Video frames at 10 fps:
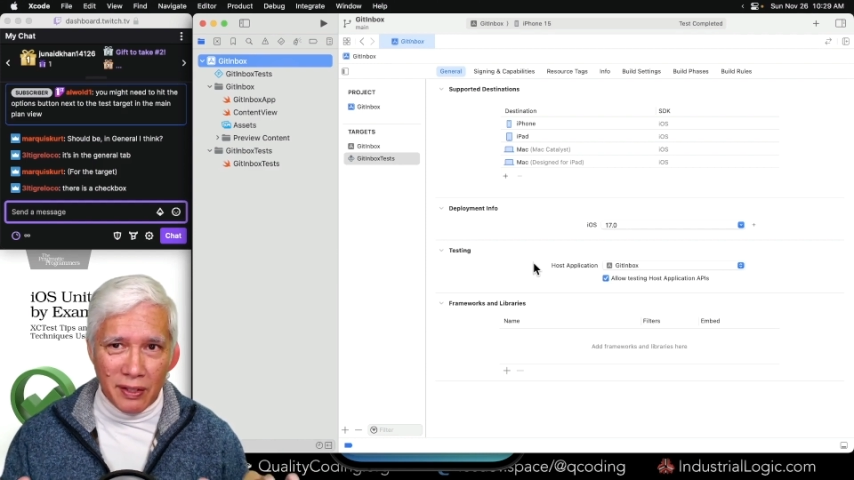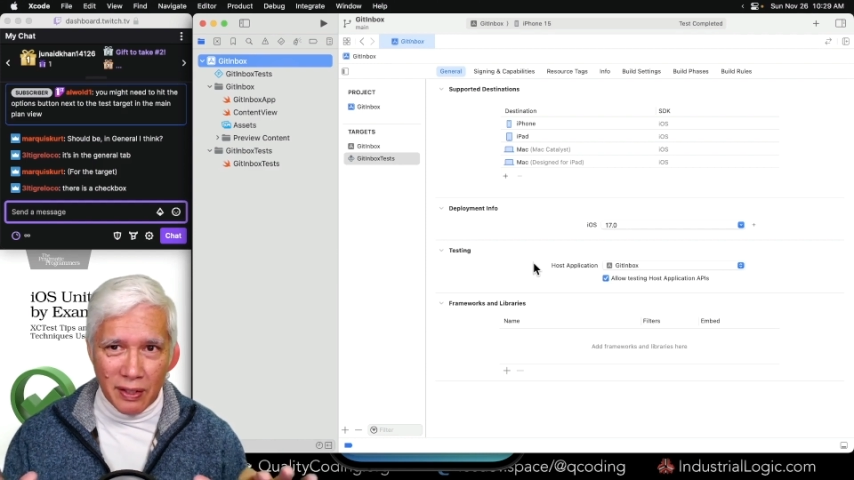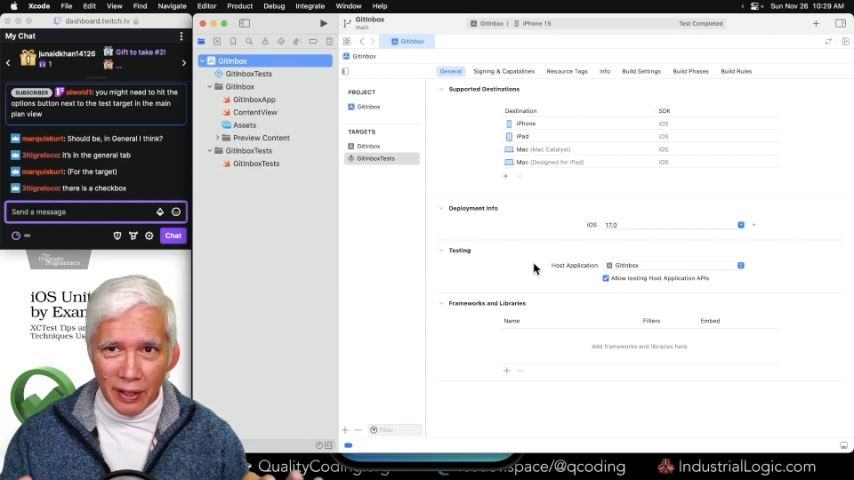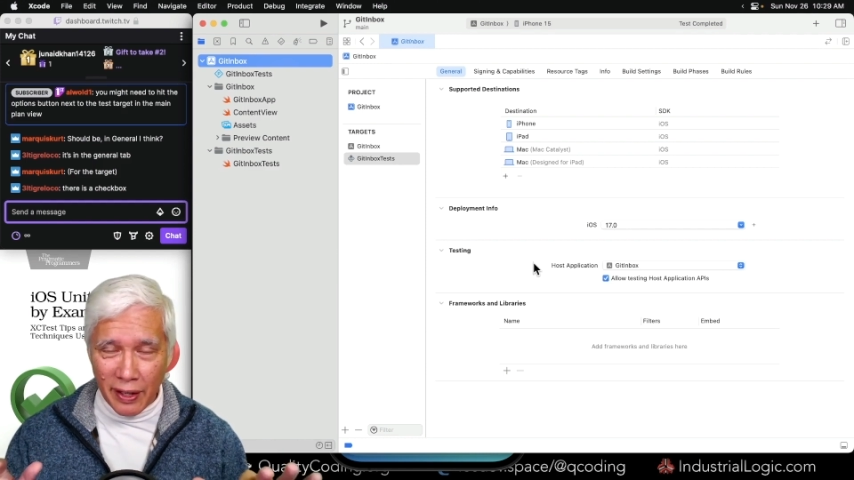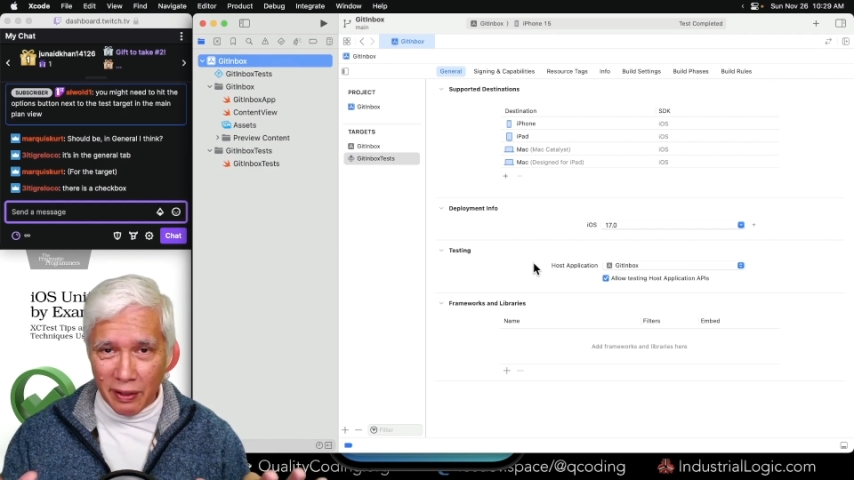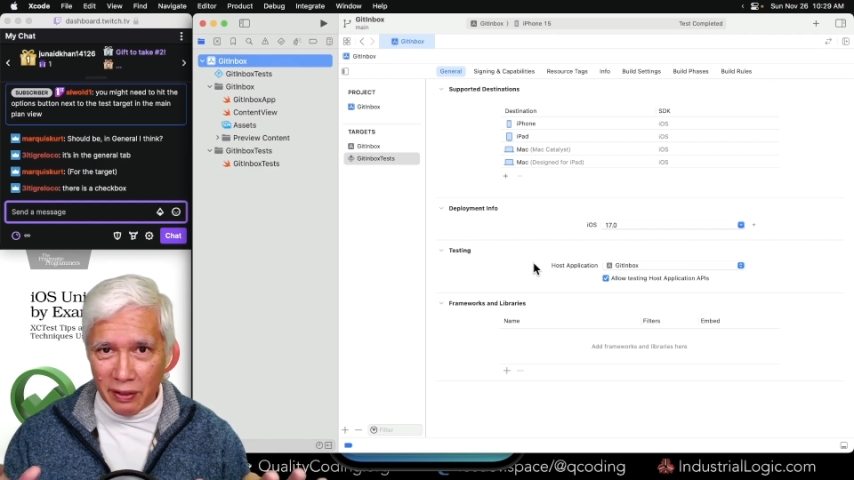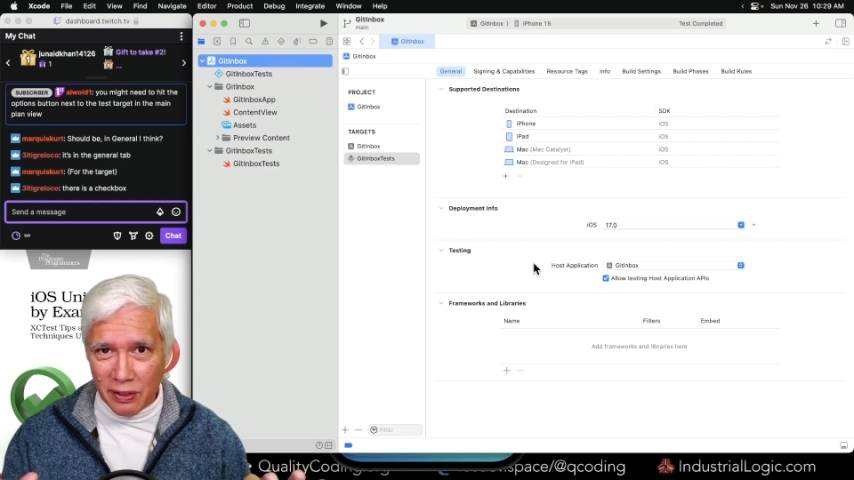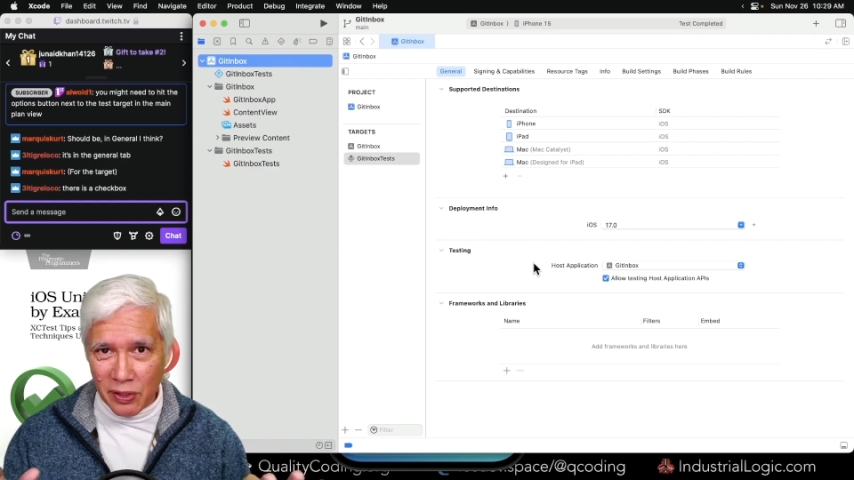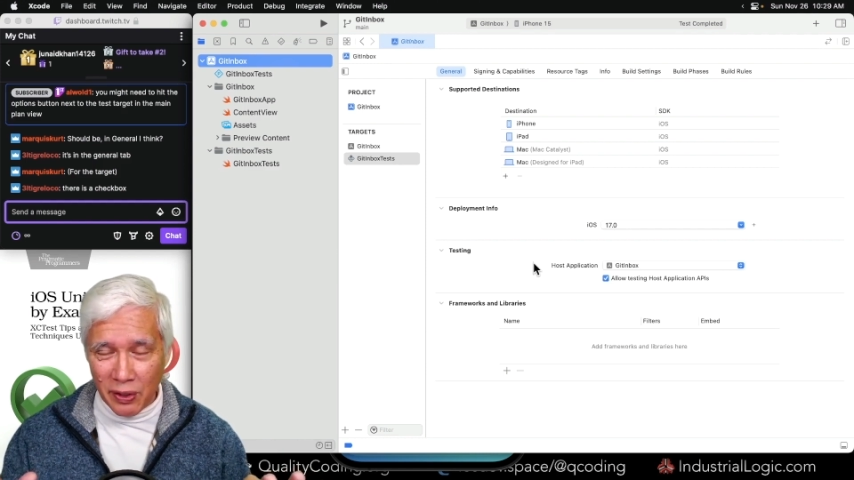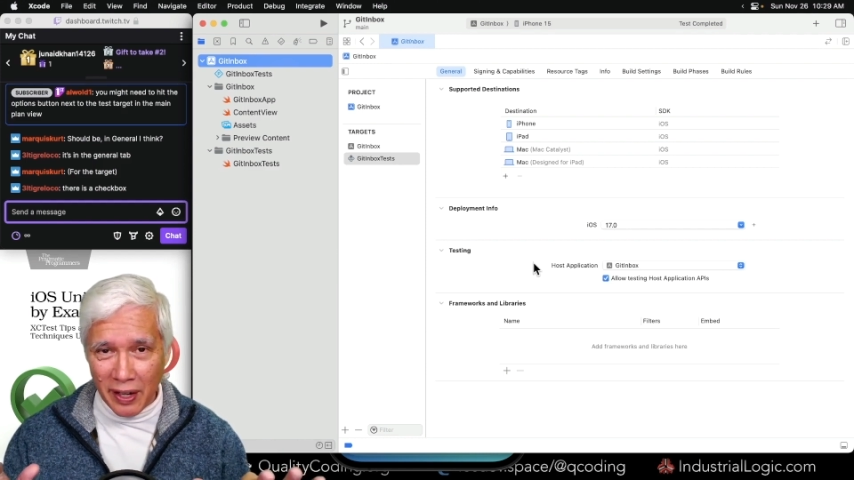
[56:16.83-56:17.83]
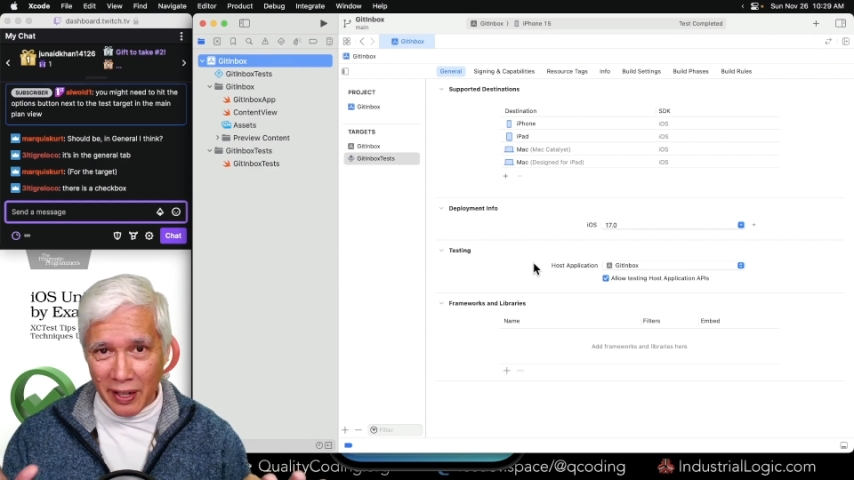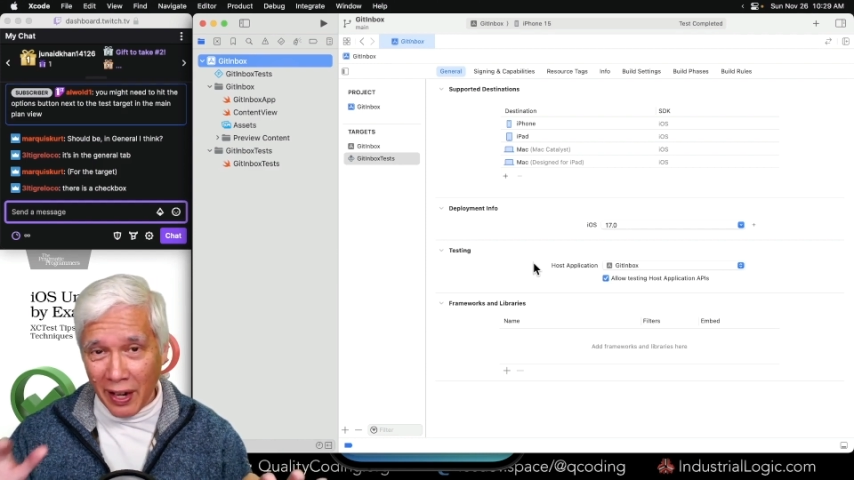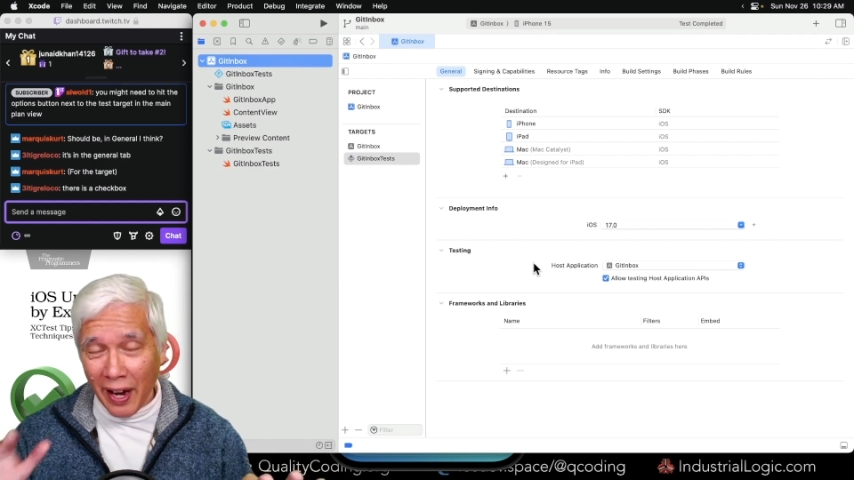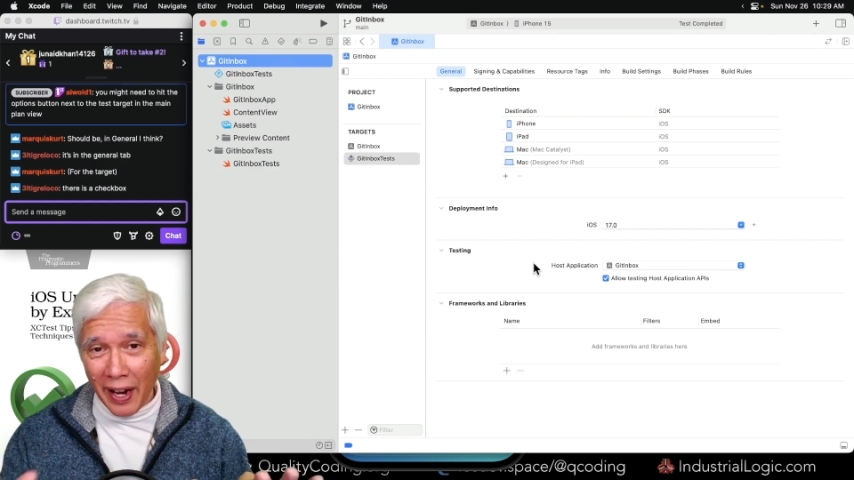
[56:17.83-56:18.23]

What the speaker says: like, so that not